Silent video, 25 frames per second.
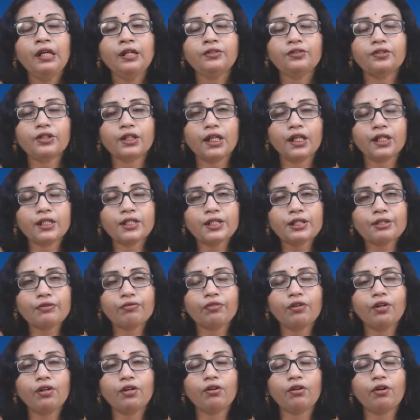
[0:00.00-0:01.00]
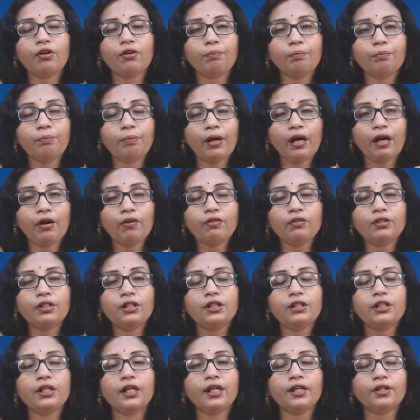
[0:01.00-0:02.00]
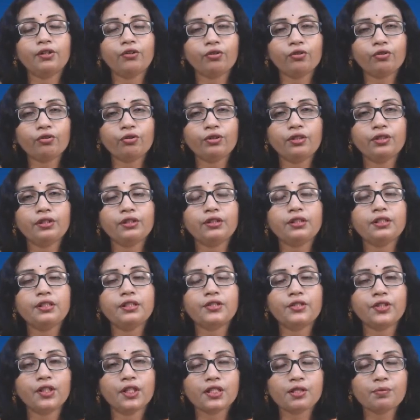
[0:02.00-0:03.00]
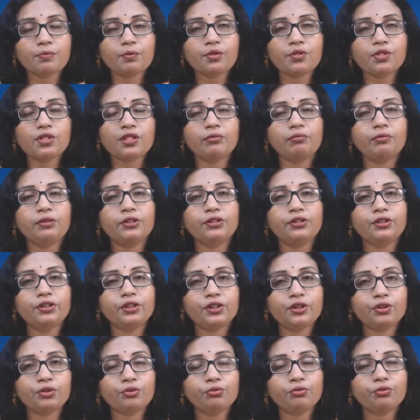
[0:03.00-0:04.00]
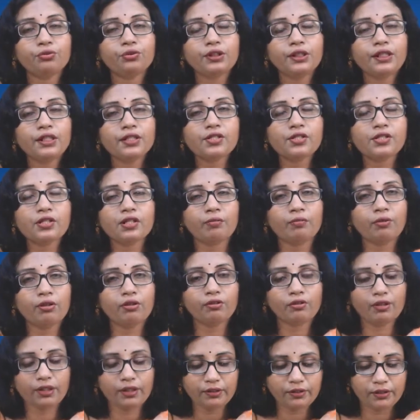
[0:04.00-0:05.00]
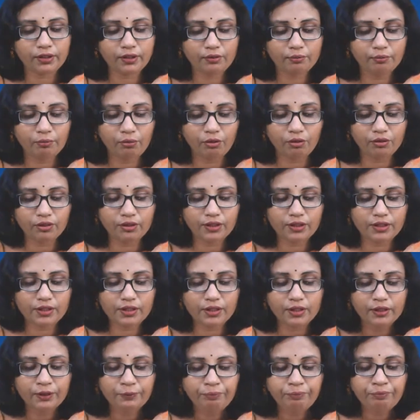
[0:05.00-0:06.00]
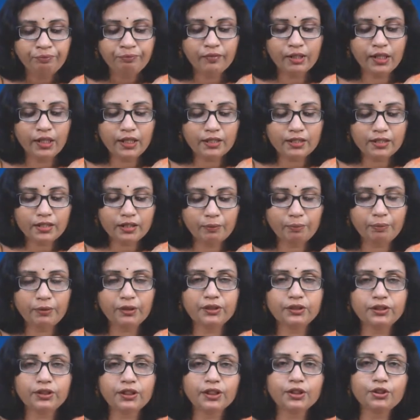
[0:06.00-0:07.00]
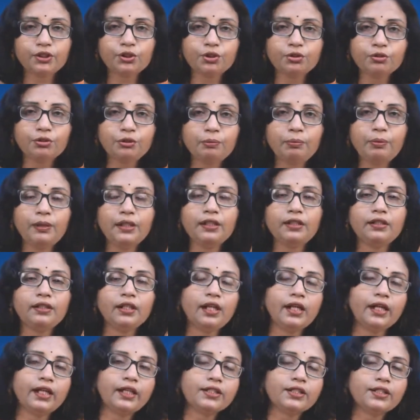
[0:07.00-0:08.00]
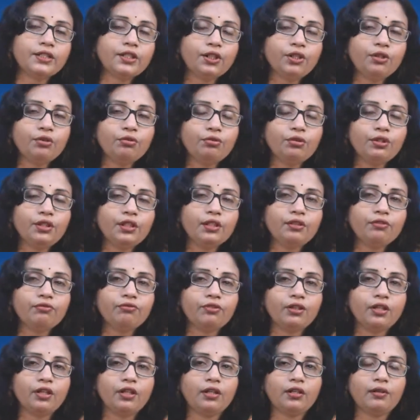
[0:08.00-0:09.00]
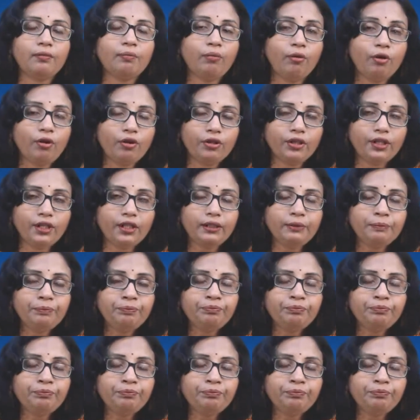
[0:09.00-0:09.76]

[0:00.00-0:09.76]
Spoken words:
transfer of power and authorities responsibilities to these democratic bodies. Next, the panchayat should be the executive body,